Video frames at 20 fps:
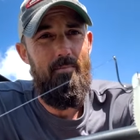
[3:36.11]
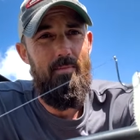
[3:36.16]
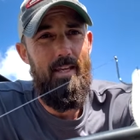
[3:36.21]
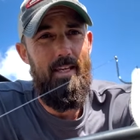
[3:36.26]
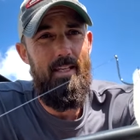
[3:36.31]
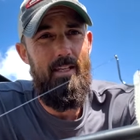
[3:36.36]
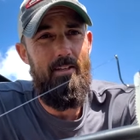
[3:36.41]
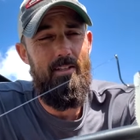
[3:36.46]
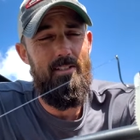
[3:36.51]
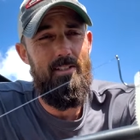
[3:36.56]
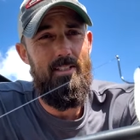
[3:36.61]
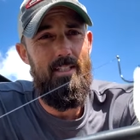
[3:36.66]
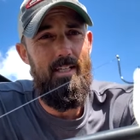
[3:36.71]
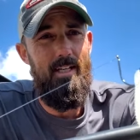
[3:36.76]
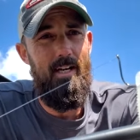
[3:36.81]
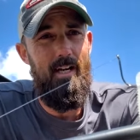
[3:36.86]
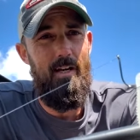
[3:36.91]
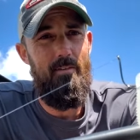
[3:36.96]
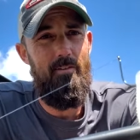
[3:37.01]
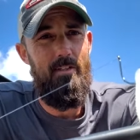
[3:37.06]
And you can see
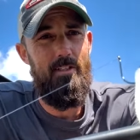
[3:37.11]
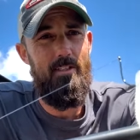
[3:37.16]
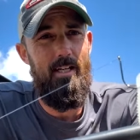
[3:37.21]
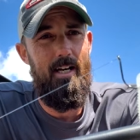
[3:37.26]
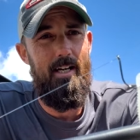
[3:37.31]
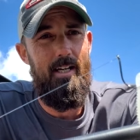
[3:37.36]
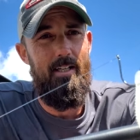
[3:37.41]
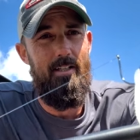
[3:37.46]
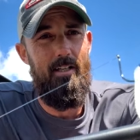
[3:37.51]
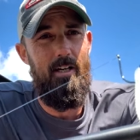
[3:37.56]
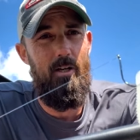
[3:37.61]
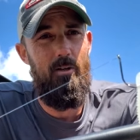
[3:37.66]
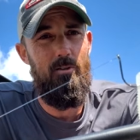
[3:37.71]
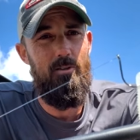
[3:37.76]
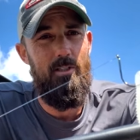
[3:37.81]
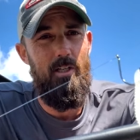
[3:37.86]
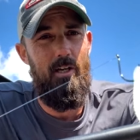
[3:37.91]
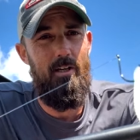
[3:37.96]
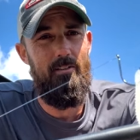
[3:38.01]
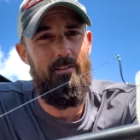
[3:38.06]
how I've just got it
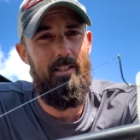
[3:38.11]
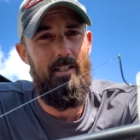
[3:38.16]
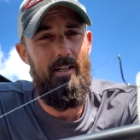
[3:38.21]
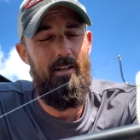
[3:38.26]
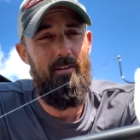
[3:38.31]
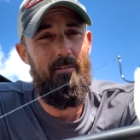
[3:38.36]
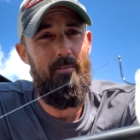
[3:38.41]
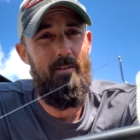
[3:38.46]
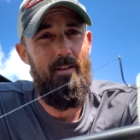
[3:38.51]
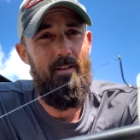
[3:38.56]
nosed on there.